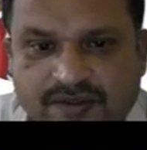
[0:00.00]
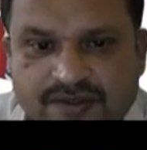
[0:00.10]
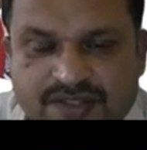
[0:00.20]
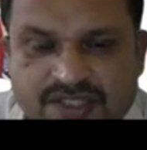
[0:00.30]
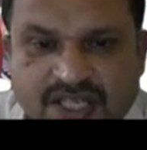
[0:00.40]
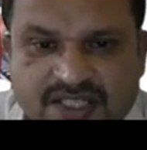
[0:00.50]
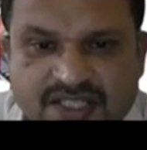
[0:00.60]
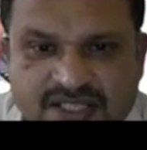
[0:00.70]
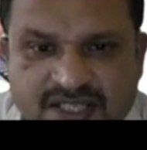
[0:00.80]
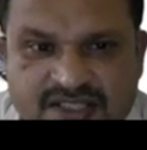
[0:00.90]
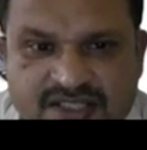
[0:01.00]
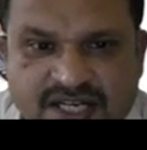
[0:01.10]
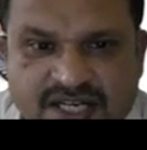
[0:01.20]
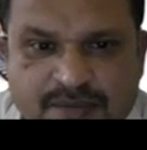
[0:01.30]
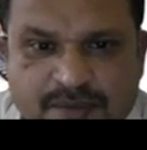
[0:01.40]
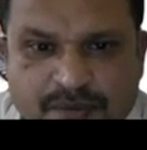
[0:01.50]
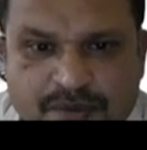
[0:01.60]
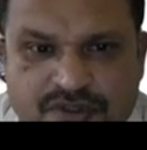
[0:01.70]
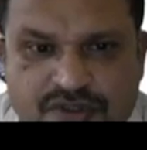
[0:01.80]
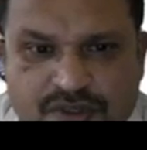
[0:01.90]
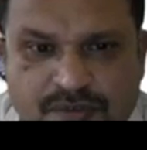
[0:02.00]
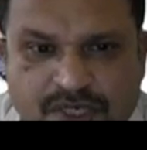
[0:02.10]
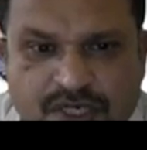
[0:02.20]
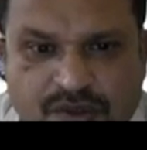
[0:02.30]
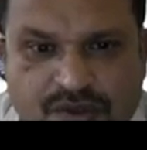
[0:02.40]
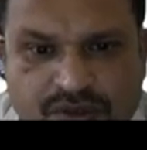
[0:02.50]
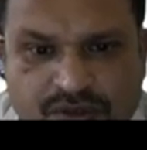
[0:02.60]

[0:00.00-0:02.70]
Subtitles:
See that these are the standard proportions of gear tooth.